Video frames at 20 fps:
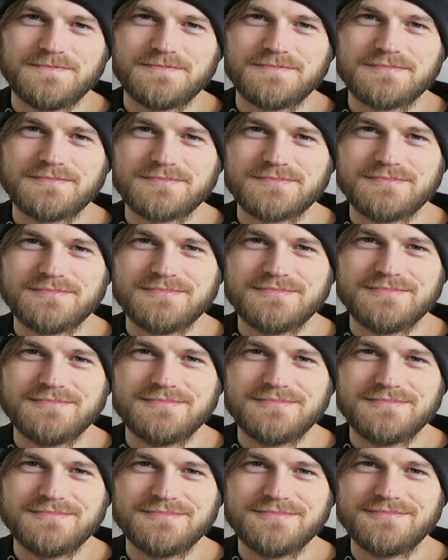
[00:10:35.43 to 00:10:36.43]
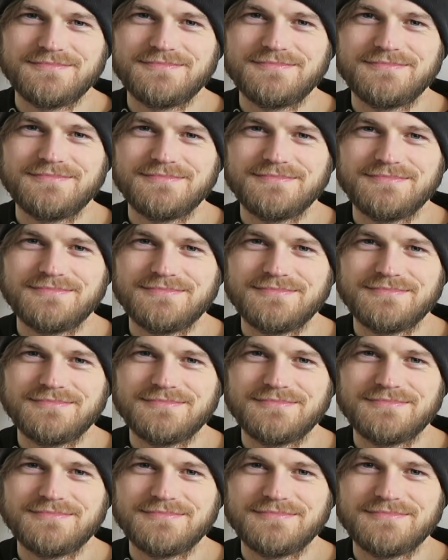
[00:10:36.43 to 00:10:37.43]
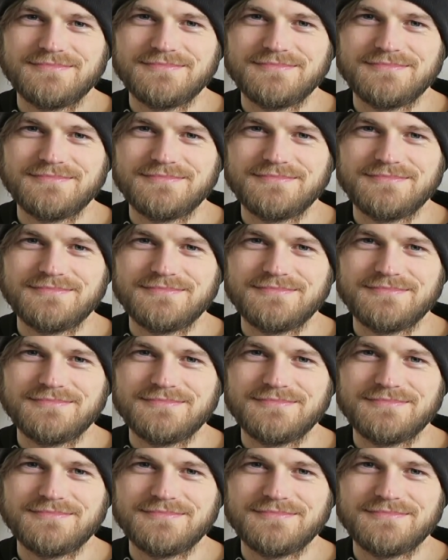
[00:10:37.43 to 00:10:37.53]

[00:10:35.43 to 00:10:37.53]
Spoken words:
The person shown says nothing.